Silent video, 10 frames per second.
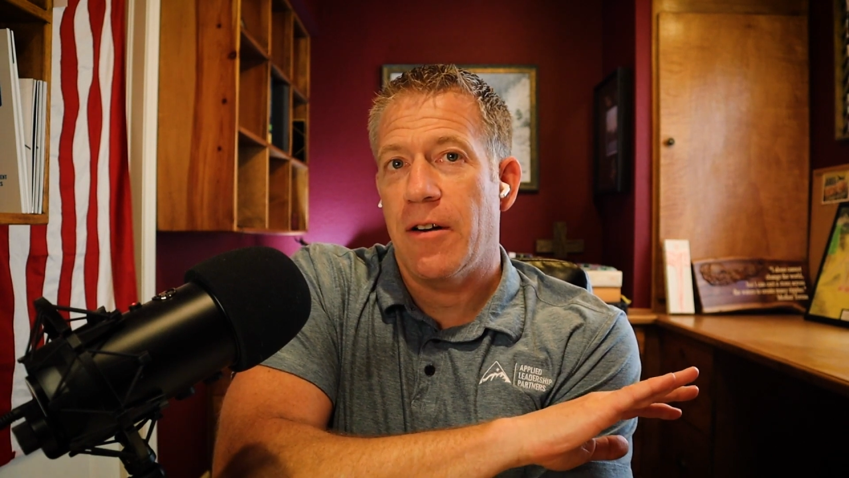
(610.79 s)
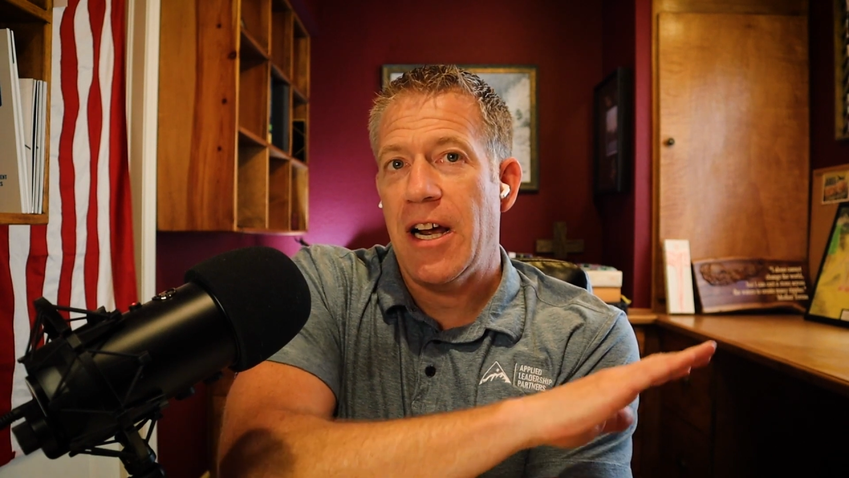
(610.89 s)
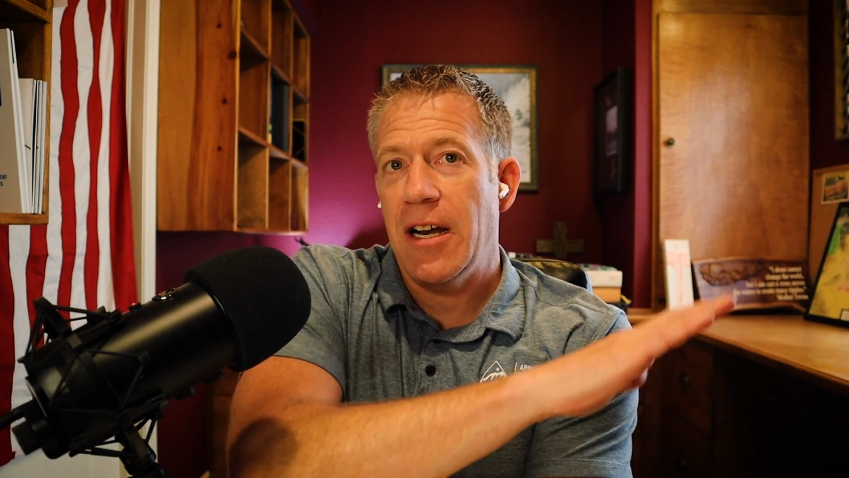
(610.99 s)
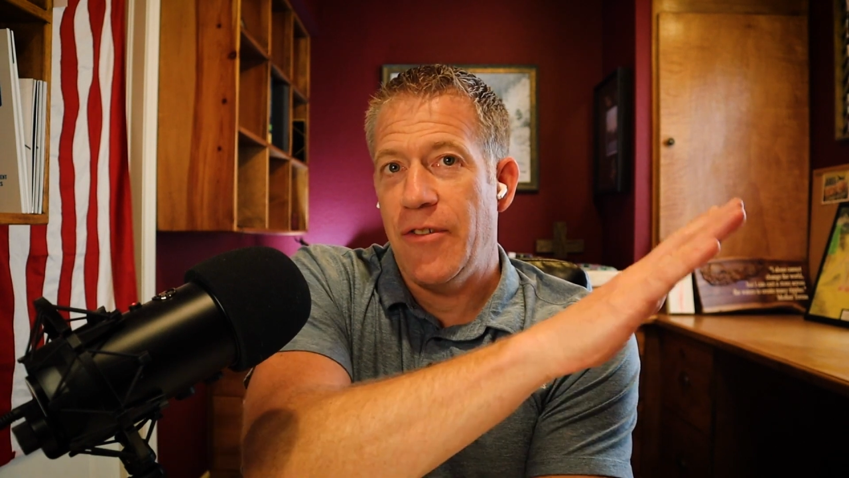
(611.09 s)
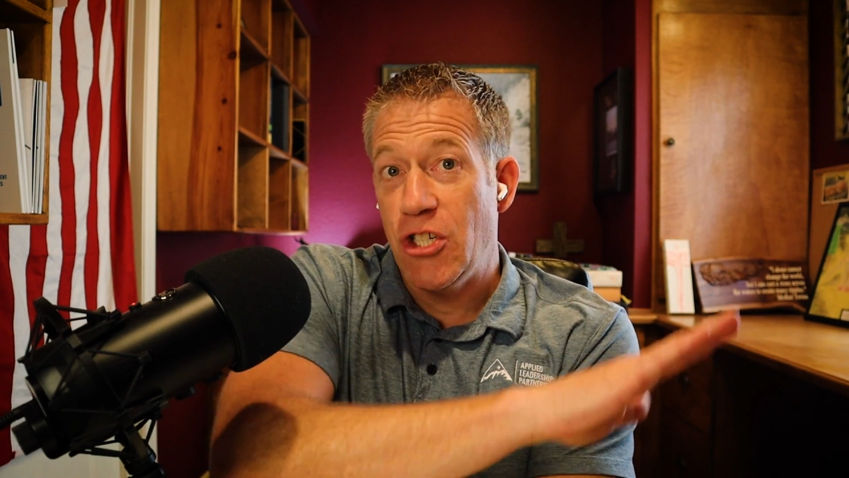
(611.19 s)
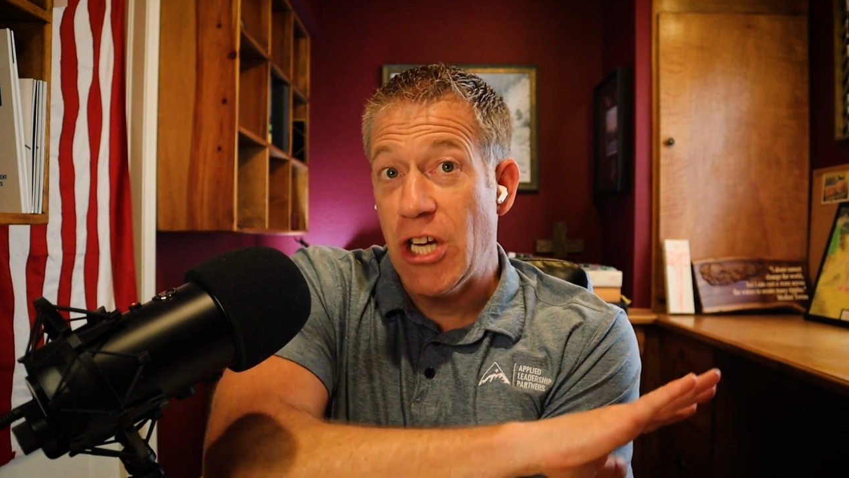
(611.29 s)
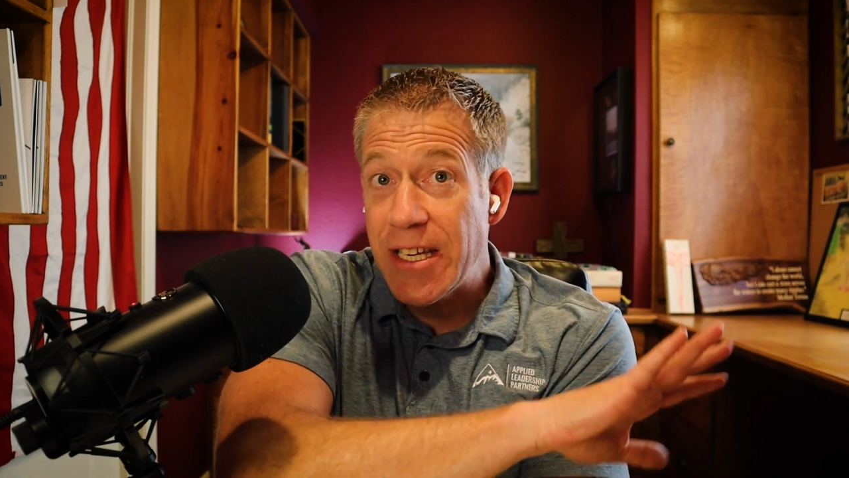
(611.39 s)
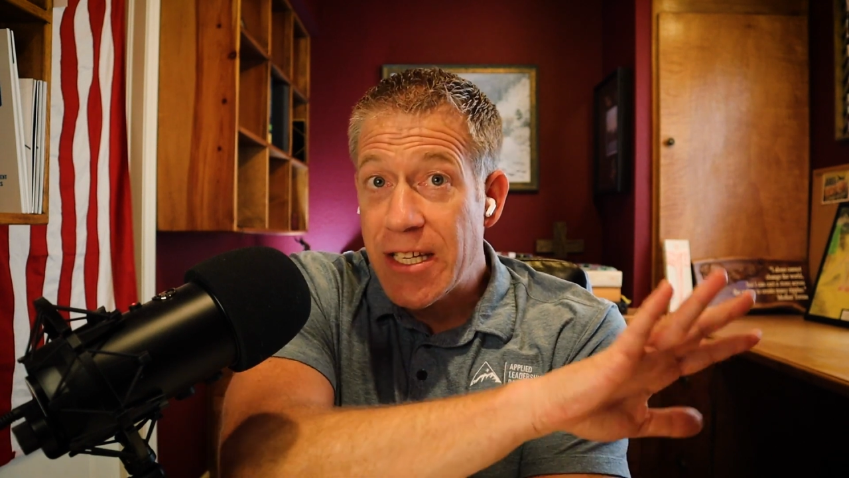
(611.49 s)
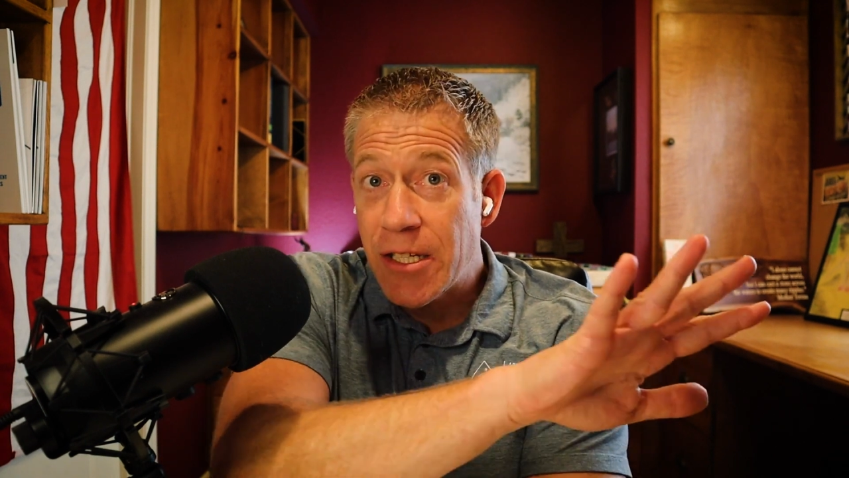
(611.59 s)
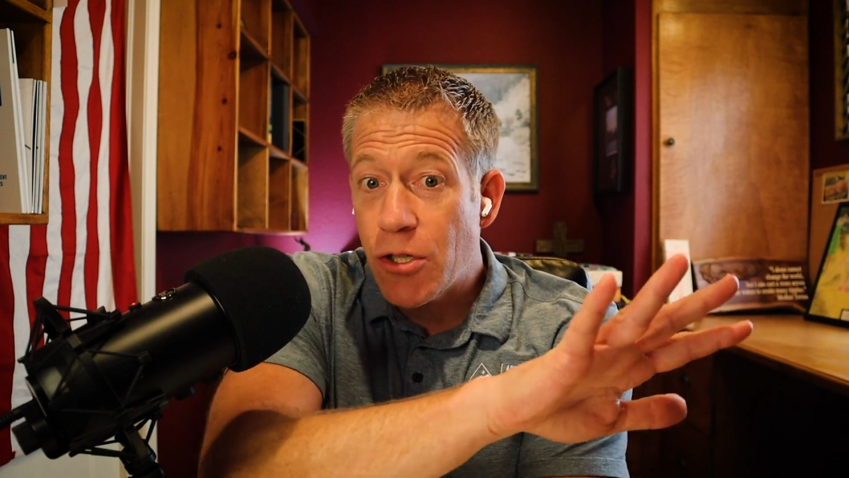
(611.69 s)
are kind of
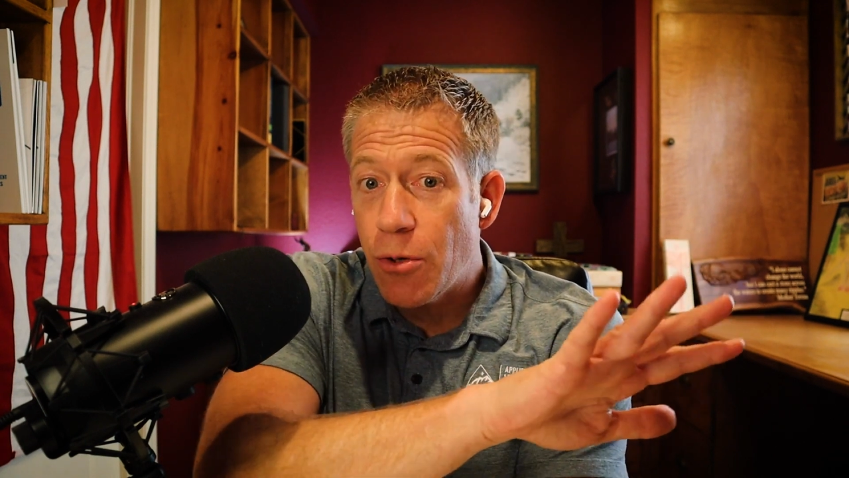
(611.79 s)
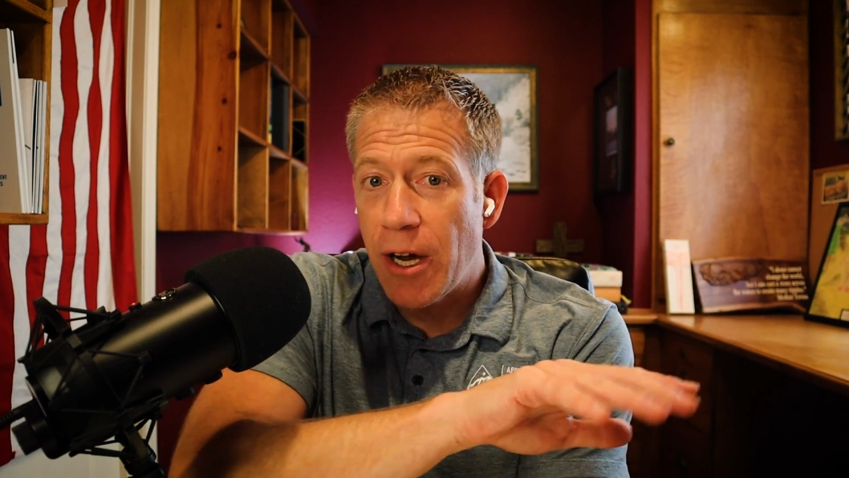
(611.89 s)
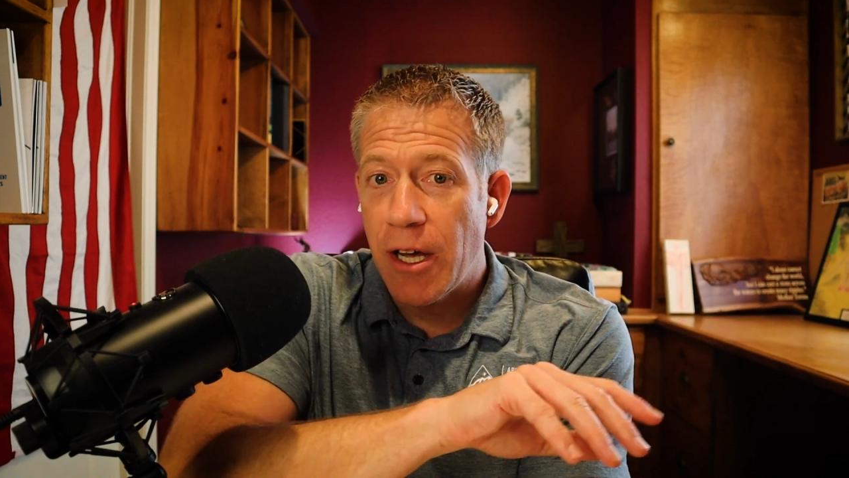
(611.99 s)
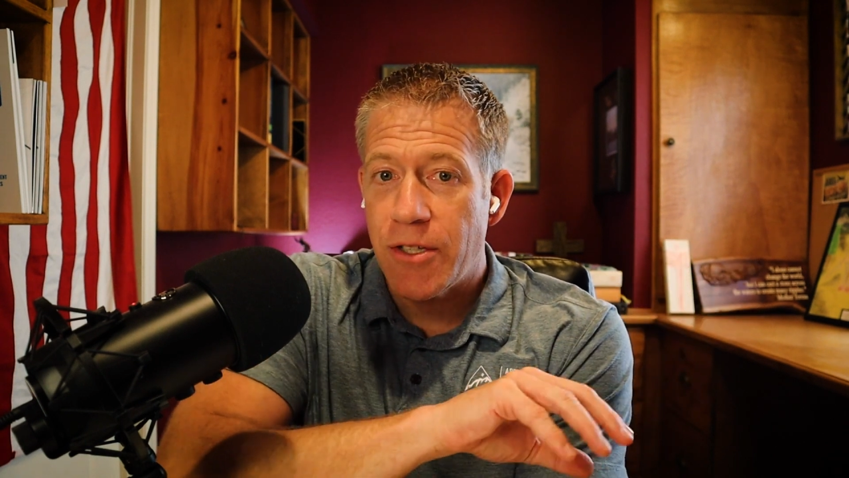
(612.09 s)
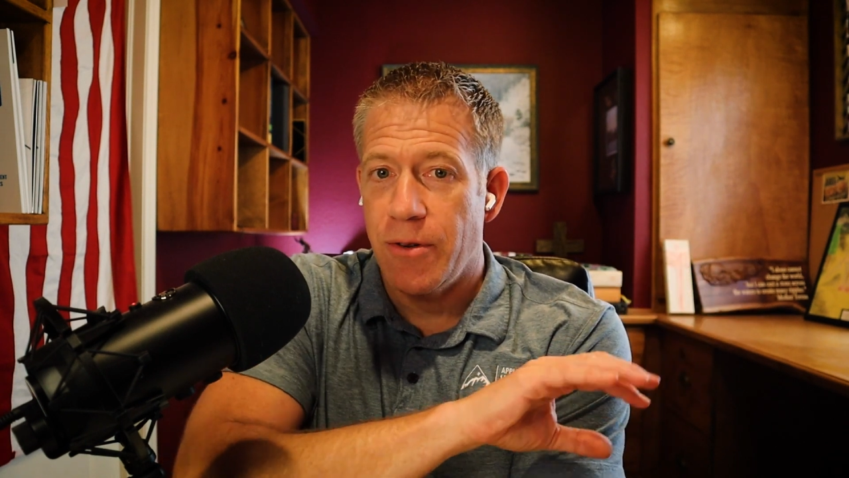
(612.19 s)
adjacent to us,